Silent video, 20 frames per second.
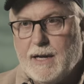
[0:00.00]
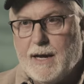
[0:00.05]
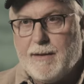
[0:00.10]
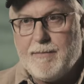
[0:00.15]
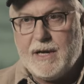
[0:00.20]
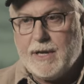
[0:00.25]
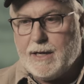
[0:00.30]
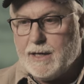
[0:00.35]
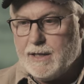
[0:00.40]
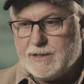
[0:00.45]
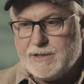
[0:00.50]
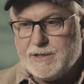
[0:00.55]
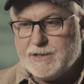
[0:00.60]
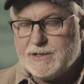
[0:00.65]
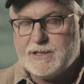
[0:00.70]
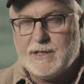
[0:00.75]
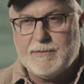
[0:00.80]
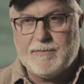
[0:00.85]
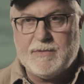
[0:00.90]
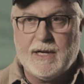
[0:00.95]
I mean, it's
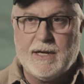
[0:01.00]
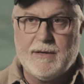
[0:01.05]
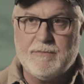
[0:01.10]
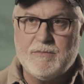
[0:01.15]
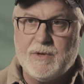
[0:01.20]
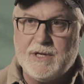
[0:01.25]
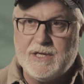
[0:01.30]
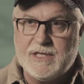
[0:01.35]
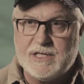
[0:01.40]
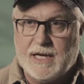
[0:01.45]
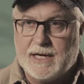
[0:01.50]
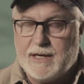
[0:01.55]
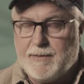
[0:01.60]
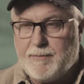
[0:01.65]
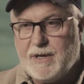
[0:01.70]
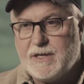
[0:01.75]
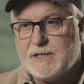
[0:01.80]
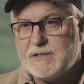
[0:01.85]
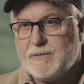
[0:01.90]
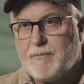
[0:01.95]
just sometimes we signed a
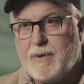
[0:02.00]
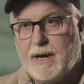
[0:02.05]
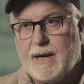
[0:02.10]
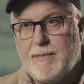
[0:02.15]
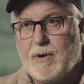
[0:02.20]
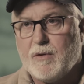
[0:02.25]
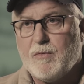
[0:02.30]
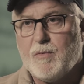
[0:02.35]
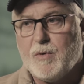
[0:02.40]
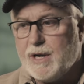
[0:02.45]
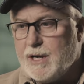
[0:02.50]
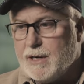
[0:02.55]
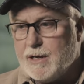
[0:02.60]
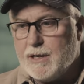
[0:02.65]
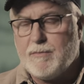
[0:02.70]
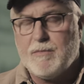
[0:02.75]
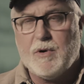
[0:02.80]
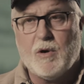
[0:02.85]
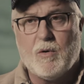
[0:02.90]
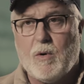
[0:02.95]
piece of paper and we
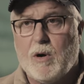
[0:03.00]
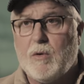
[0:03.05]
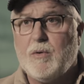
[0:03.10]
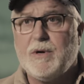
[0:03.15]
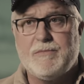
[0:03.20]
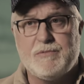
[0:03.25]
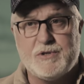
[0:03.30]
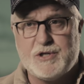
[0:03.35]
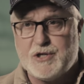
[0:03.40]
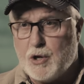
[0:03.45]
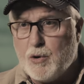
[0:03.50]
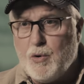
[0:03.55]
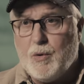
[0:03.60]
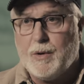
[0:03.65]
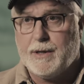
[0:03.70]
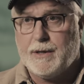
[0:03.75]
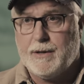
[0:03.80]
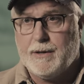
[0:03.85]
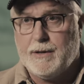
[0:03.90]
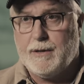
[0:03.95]
didn't even know what we was
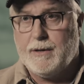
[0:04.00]
doing.